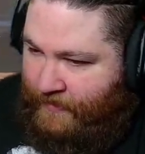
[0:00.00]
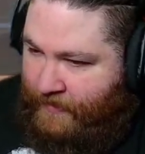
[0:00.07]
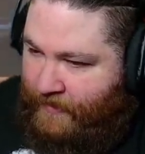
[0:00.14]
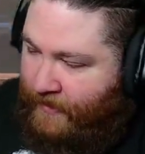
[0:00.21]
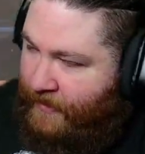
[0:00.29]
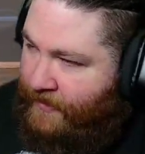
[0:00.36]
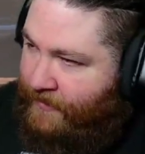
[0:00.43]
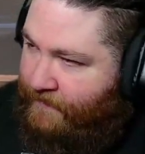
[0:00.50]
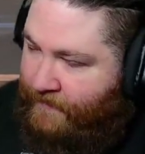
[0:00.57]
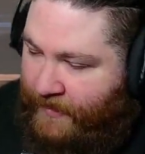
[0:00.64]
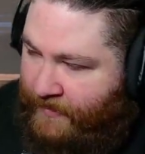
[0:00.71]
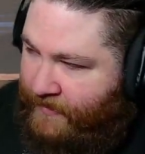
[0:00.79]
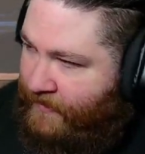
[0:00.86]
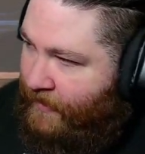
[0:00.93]

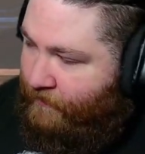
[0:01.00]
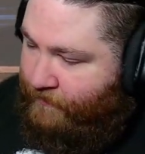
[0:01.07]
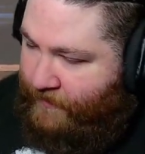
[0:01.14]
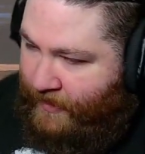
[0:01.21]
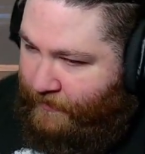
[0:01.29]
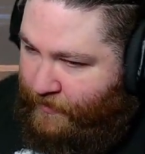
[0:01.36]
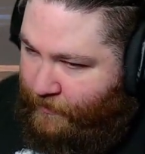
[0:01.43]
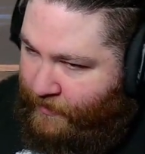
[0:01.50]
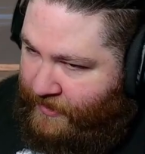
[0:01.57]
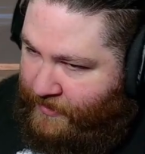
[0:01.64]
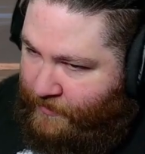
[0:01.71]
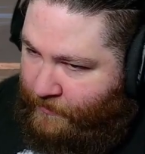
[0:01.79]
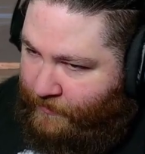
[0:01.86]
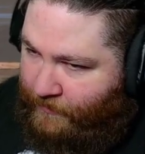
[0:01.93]
That was way
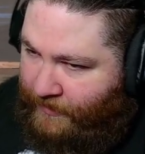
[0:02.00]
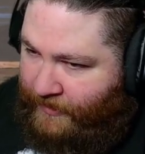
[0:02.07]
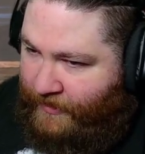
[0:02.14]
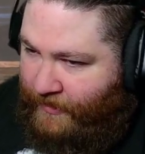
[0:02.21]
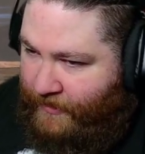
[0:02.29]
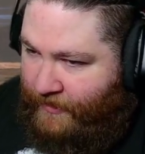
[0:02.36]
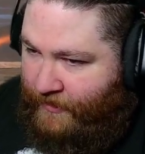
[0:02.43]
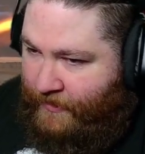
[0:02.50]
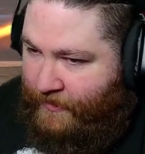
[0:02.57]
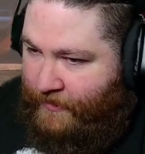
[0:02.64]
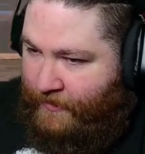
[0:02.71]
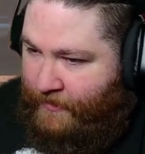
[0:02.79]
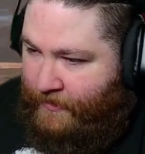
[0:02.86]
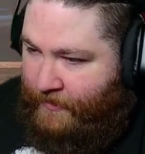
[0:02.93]
too early.
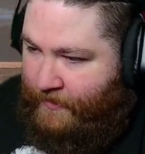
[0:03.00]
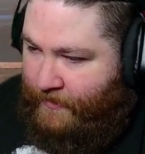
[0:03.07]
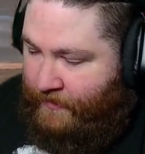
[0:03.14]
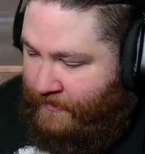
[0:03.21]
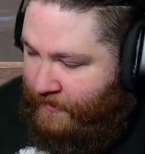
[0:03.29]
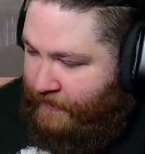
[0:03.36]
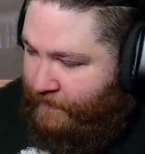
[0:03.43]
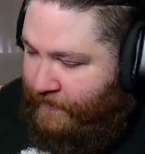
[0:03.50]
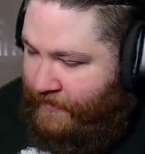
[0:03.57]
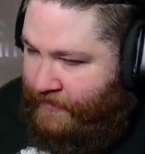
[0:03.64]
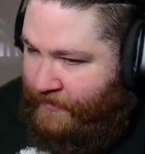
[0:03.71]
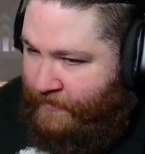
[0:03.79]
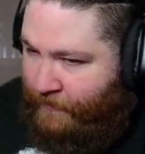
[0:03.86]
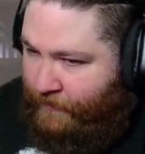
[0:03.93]
Okay,
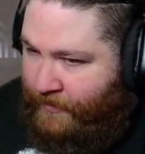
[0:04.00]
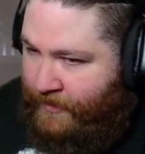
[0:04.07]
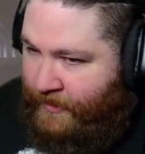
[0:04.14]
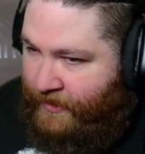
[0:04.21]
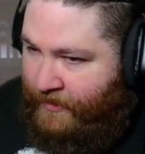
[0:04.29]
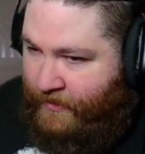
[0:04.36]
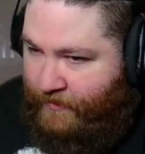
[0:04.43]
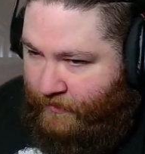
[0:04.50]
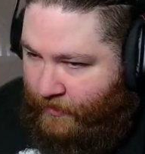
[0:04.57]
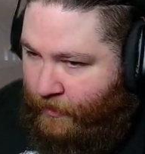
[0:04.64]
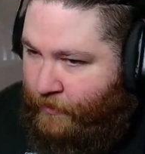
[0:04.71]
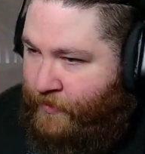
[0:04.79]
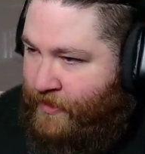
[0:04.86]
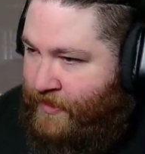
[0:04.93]
phase 3,
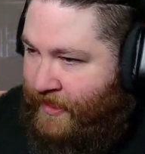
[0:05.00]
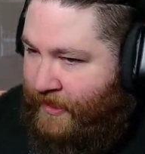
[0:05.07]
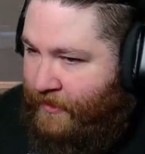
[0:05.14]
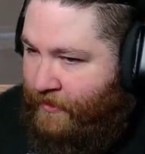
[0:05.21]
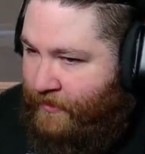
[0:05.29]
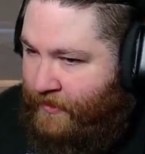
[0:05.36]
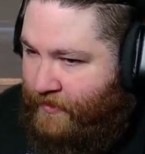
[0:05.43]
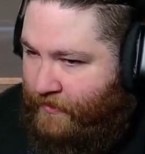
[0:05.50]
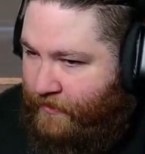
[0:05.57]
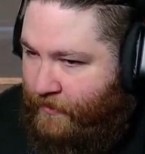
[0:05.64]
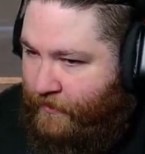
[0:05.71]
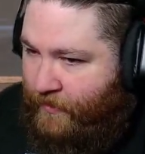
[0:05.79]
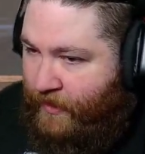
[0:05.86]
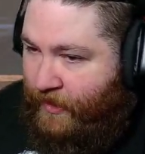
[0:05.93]
low stagger, that's
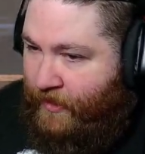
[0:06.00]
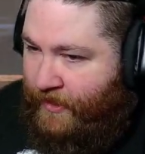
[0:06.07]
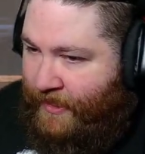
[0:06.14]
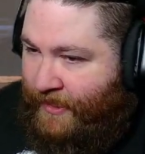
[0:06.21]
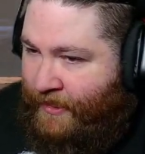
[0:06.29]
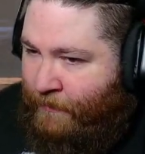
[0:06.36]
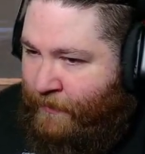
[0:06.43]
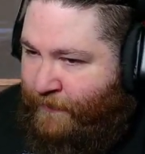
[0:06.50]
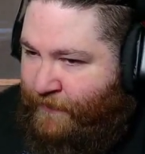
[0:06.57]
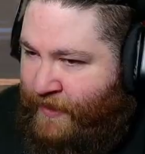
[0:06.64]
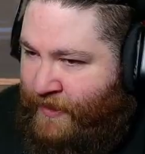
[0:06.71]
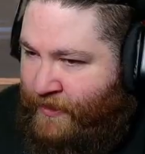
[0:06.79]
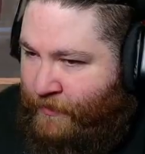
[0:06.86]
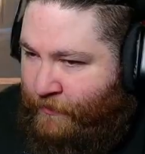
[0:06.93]
good. Getting him to
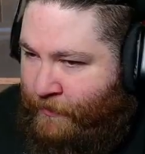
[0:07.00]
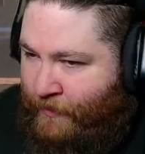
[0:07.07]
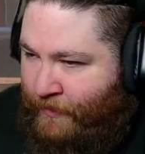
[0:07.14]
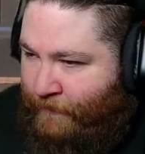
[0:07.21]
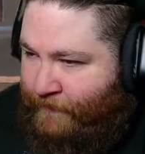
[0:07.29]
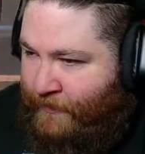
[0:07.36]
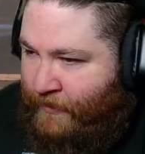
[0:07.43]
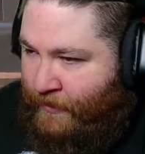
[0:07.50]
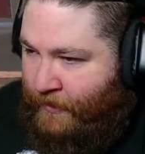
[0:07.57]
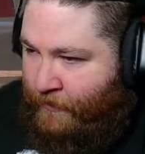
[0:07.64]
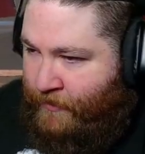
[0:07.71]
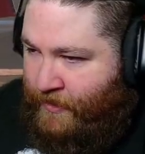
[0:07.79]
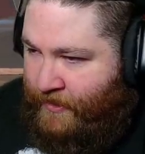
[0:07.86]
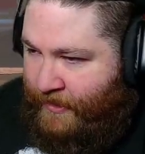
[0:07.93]
phase 3 with a very
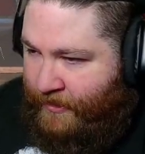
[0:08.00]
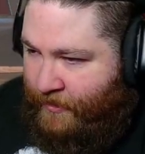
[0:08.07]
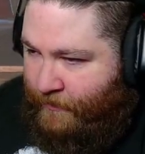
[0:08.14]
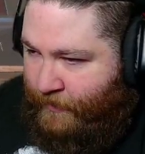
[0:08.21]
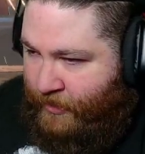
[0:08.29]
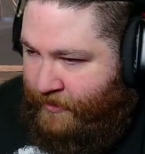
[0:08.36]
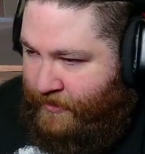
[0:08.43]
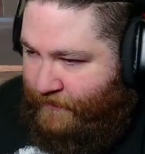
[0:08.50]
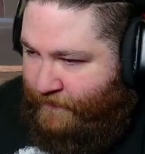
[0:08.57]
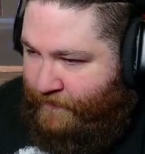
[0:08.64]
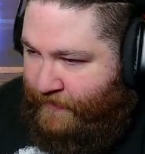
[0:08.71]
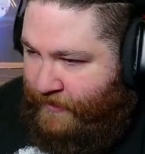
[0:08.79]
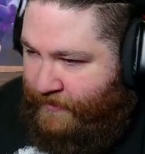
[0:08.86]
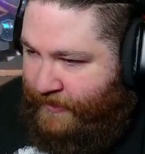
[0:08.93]
low stagger bar is
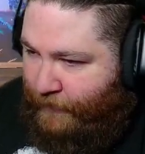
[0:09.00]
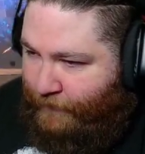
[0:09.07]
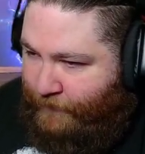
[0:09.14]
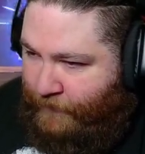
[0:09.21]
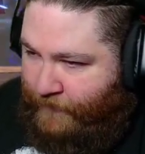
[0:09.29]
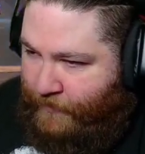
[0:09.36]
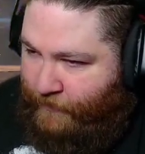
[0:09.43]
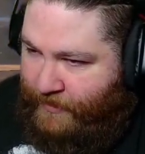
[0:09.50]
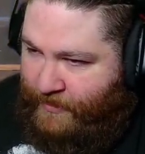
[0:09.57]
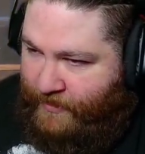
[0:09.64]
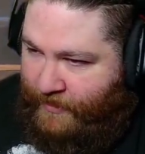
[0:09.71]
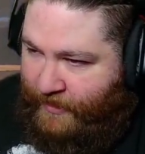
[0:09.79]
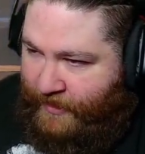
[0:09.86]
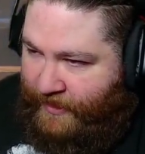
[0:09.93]
very helpful to us,
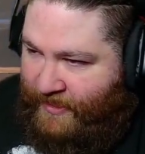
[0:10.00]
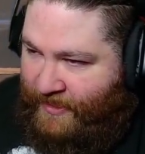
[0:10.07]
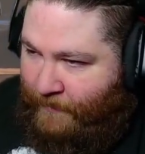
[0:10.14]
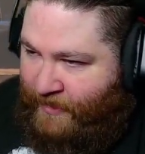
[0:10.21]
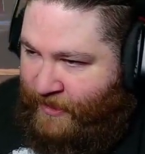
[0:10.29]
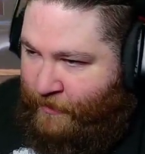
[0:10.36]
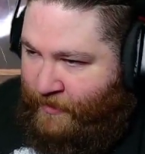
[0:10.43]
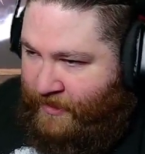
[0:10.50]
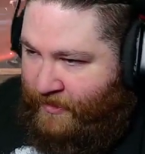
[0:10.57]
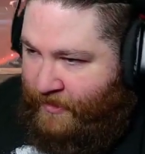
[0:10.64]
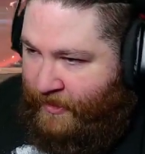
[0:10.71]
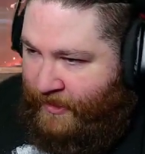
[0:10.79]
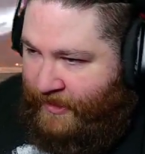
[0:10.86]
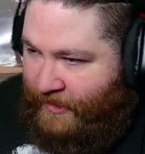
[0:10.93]
because that means we can
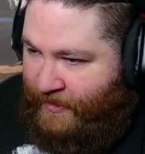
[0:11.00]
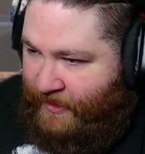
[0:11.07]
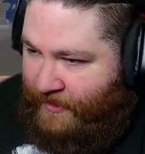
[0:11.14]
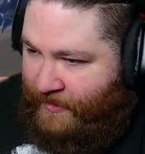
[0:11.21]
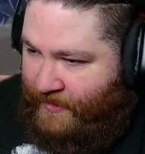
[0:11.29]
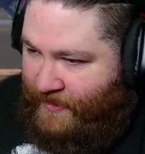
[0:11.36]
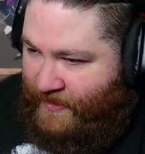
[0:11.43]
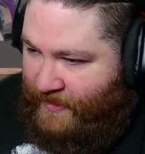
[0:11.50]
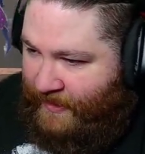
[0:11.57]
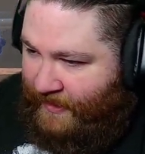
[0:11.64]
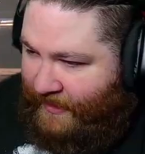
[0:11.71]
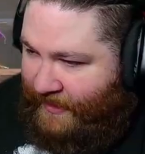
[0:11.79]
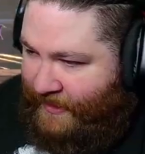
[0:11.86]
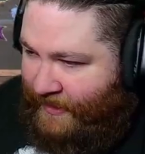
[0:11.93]
knock him out of the
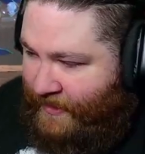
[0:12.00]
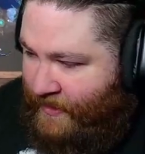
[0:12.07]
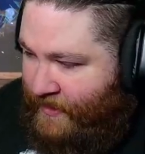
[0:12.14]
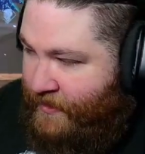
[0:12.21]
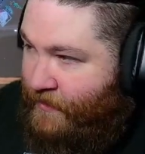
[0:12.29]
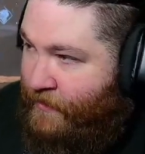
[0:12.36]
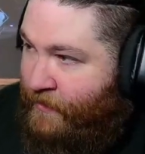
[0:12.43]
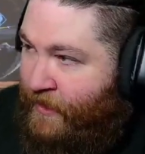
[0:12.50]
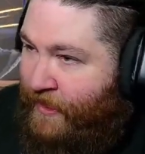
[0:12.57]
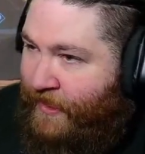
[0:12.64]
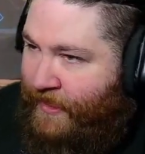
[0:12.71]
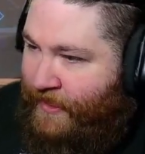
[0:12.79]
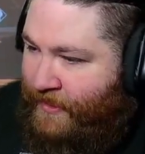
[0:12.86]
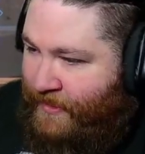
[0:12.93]
sky easier,
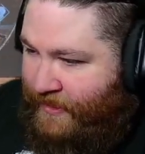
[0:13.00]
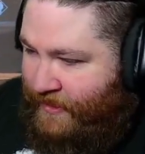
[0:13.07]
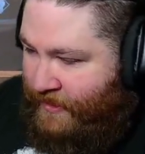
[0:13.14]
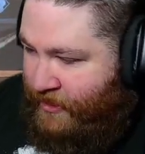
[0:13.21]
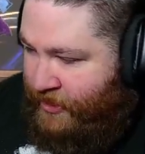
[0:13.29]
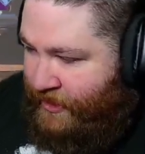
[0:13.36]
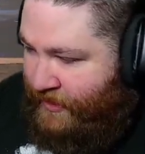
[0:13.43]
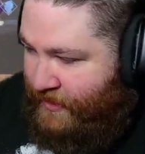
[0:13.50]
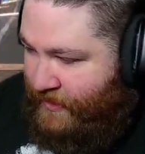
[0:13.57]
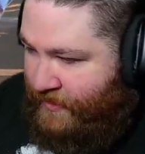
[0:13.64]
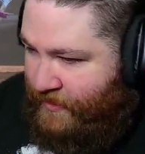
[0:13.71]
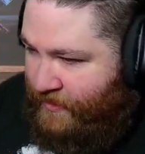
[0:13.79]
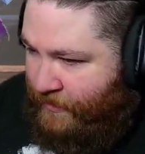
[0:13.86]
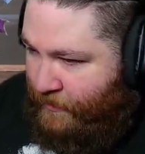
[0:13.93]
and he doesn't get a chance to
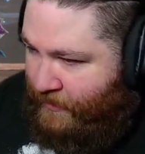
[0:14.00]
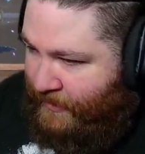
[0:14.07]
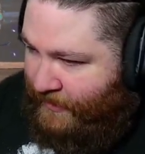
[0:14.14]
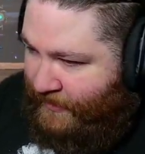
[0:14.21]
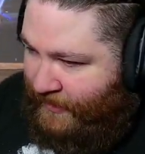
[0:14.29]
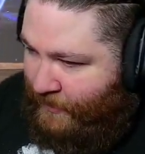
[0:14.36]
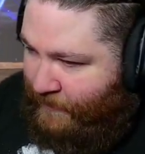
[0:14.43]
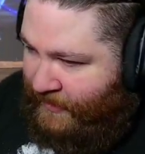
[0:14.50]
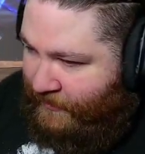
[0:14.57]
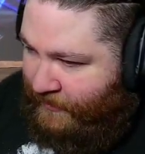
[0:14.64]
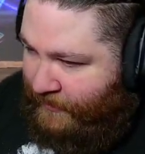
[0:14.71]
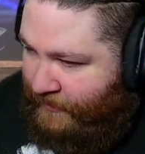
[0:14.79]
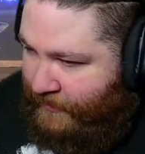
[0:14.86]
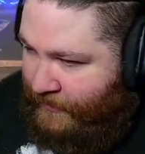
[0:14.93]
do anything about it.